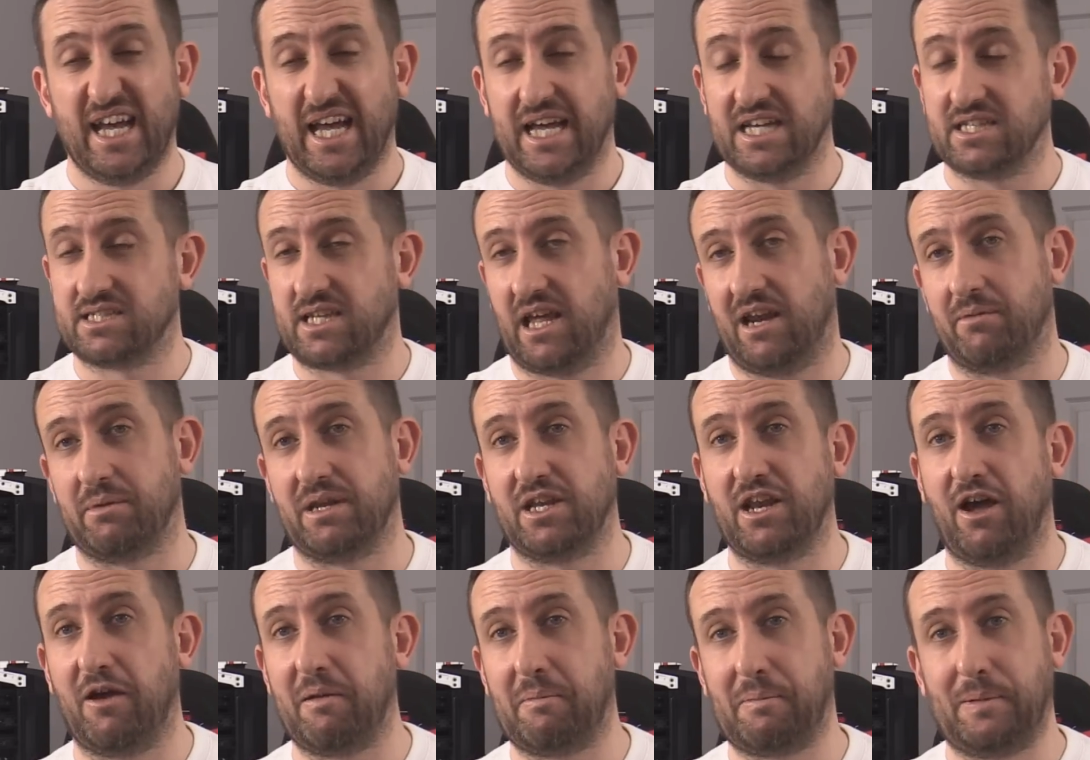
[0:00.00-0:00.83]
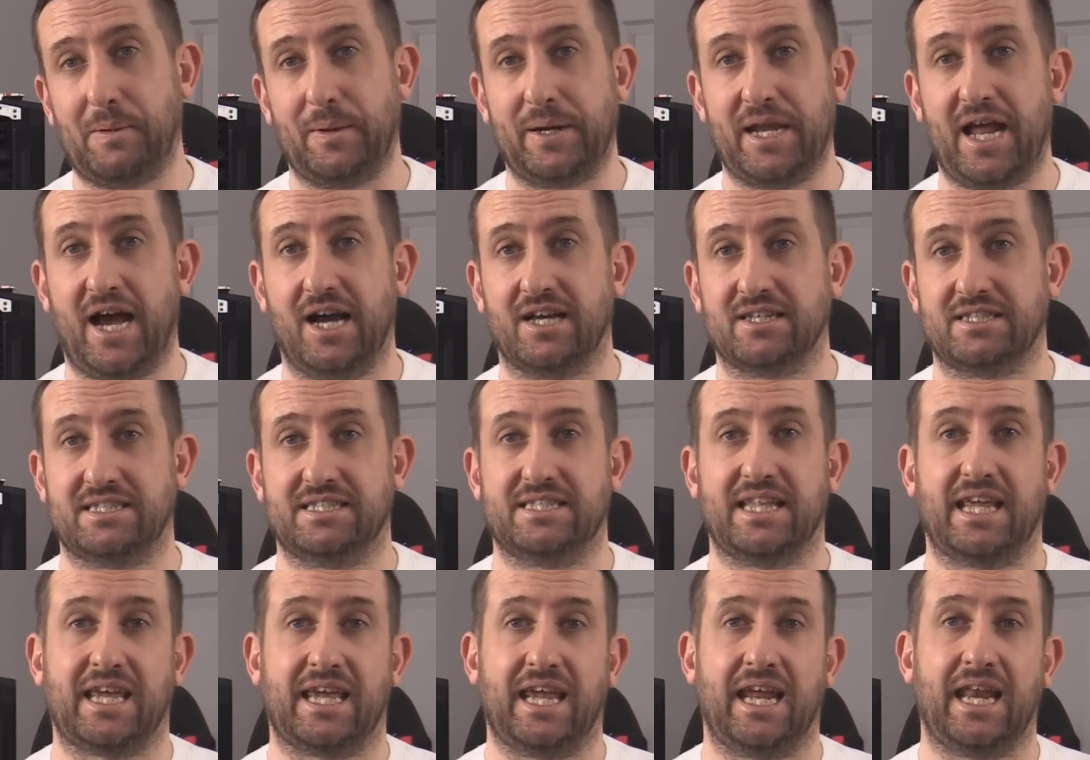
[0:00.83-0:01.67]
There's going to be no point us
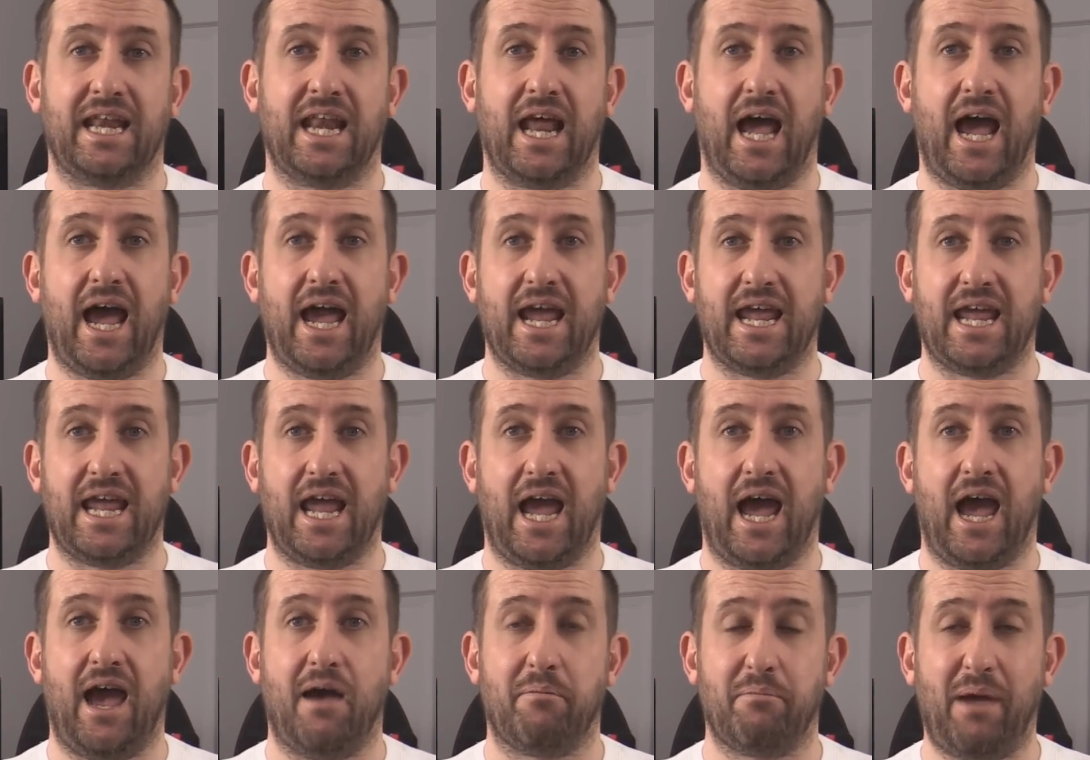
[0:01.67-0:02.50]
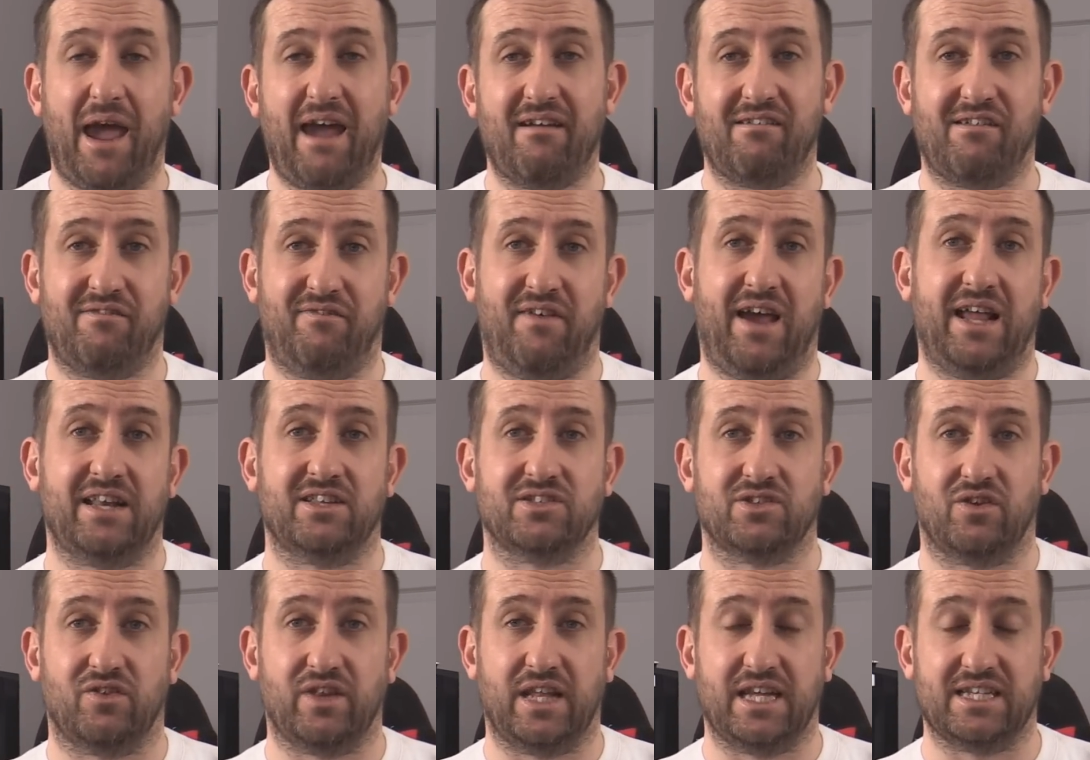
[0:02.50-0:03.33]
sticking a pair of
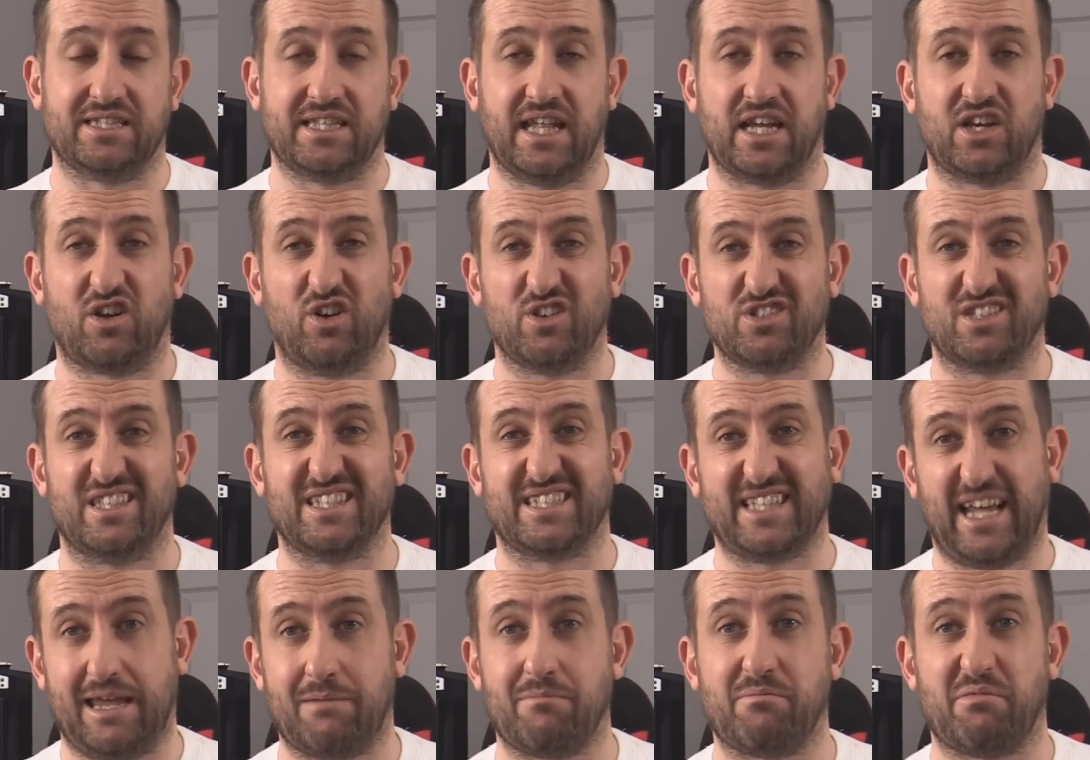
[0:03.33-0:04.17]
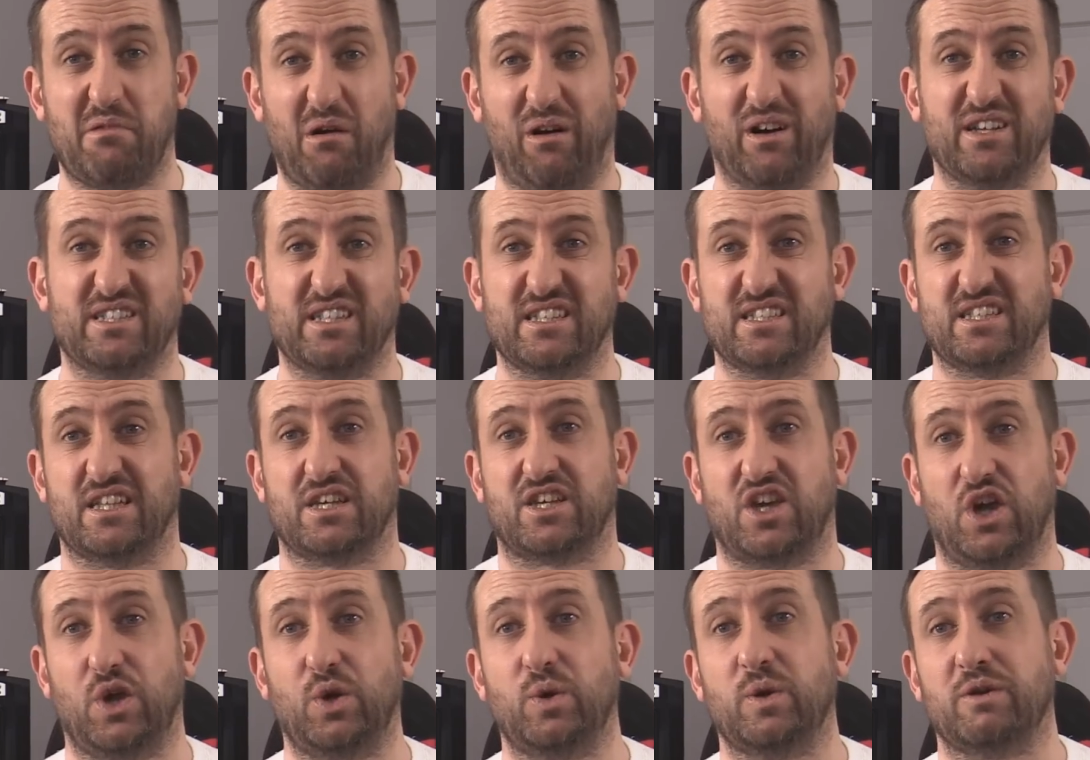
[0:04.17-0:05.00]
fans on this that cost the same price as the
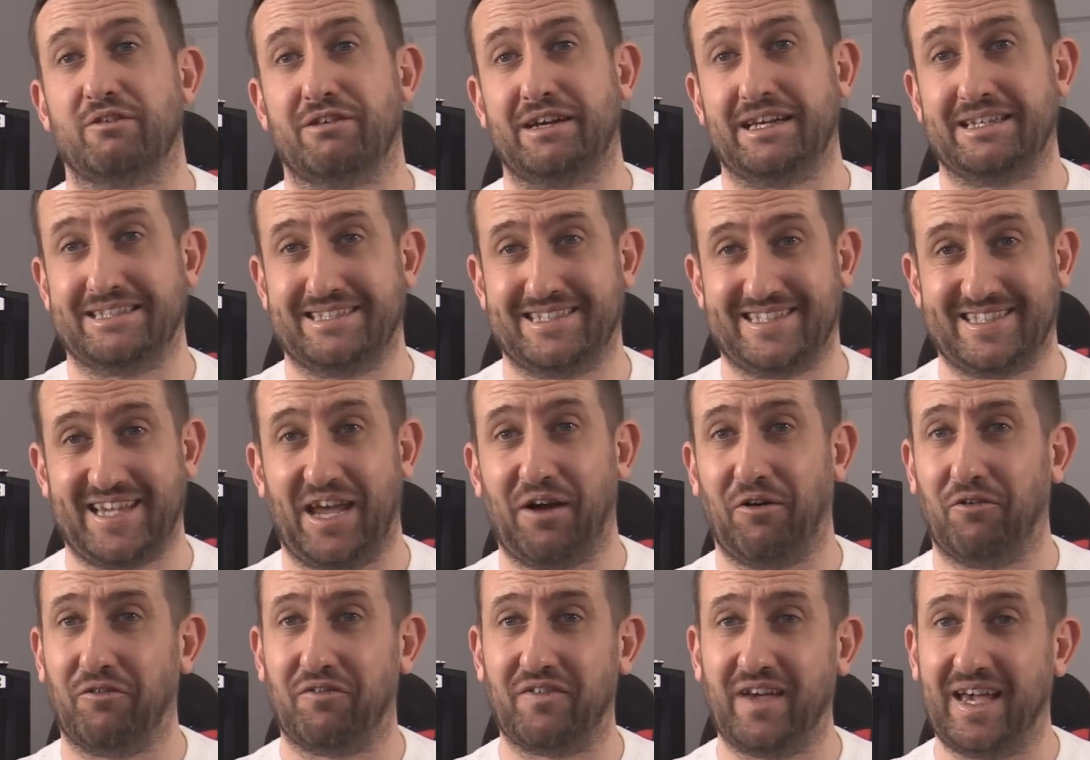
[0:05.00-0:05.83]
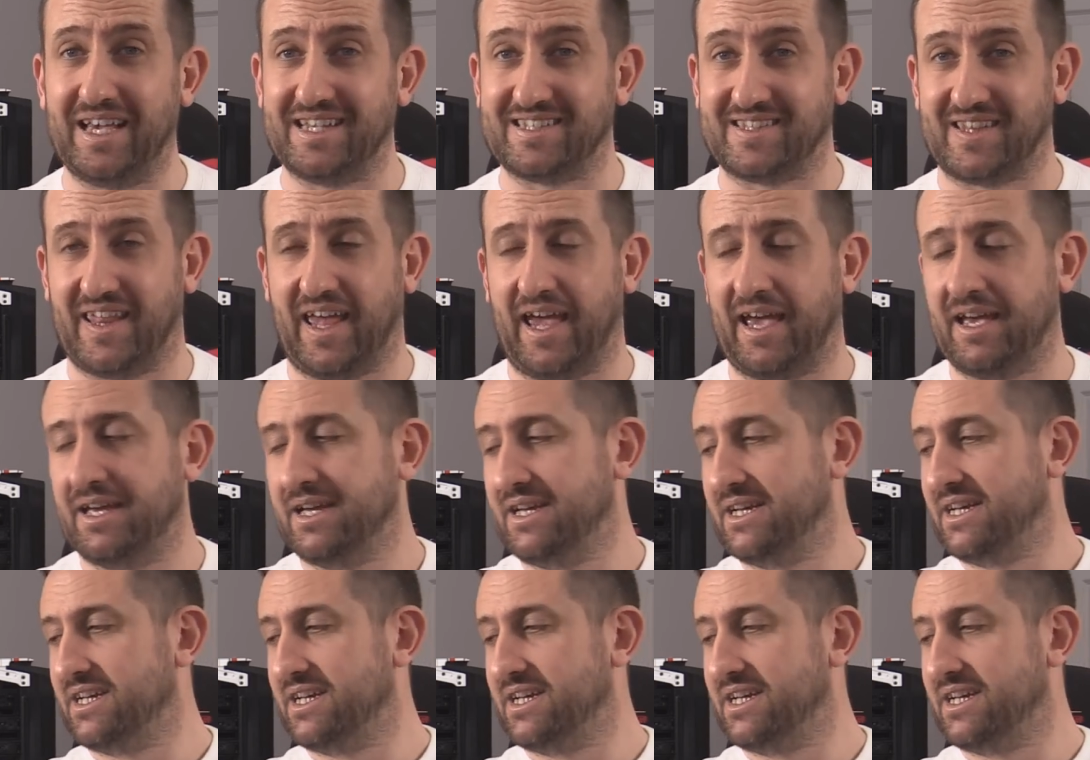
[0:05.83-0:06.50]
cooler itself, is there?